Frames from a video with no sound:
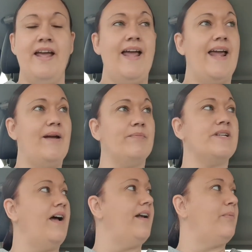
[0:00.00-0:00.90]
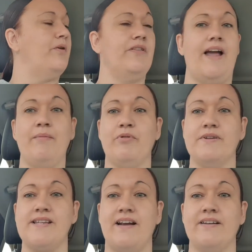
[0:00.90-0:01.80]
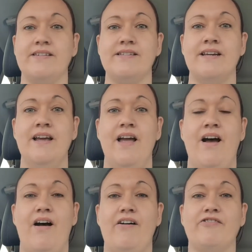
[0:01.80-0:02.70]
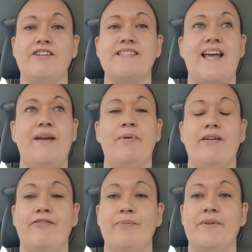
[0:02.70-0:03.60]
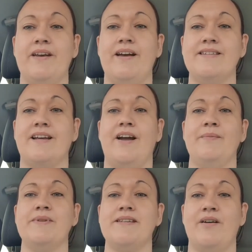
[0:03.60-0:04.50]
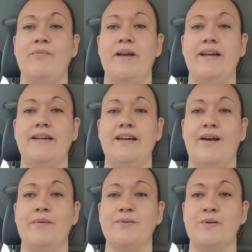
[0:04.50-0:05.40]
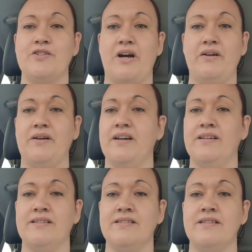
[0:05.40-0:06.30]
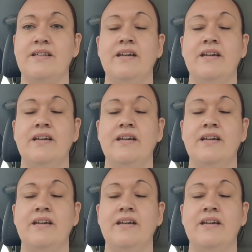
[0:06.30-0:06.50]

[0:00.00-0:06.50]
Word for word: him turn up on April the 2nd after escaping from the nursing home to tell me, you know, it was all a joke, and